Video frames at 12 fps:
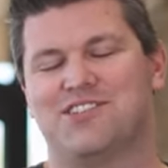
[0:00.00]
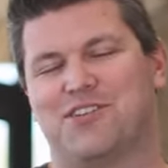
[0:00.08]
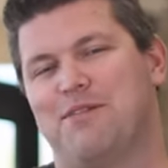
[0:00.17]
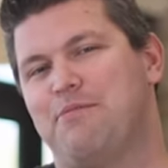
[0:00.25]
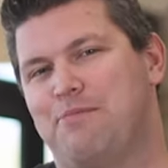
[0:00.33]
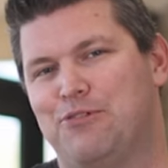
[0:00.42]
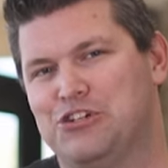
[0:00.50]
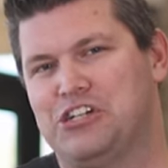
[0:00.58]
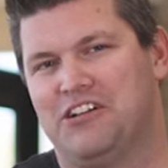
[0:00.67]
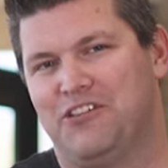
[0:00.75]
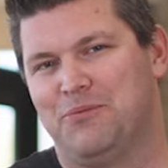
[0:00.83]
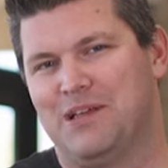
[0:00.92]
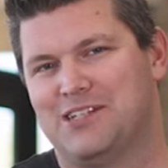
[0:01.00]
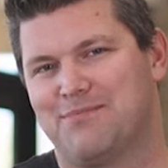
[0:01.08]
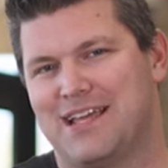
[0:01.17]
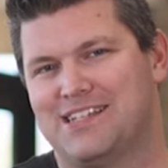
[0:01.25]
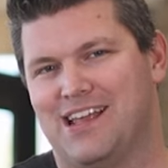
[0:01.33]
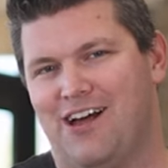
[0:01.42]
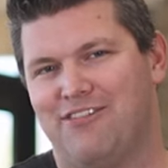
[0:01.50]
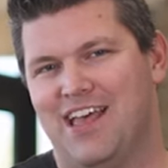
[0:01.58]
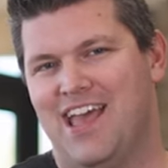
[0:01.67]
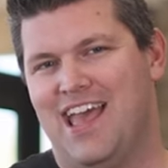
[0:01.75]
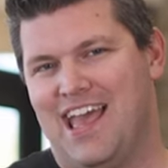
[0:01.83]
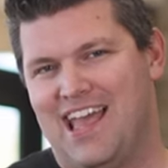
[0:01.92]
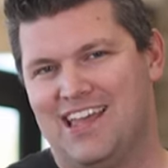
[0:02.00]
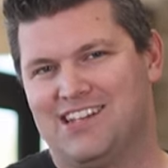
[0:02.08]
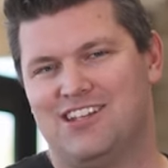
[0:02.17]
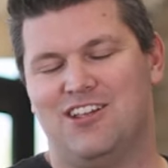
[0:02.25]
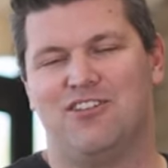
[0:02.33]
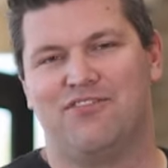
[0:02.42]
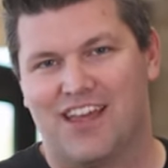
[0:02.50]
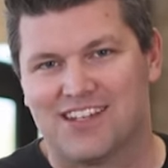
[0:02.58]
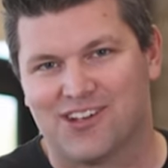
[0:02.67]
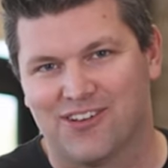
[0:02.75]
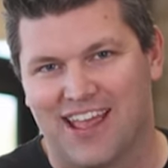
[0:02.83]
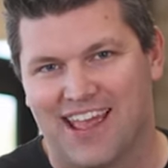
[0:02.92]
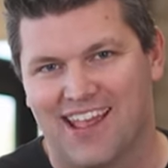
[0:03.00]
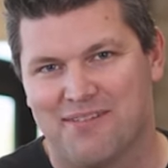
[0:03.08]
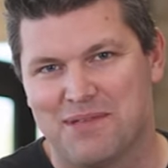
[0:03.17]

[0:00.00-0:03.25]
So I'm going to be preaching a little bit to myself and to you if that's okay,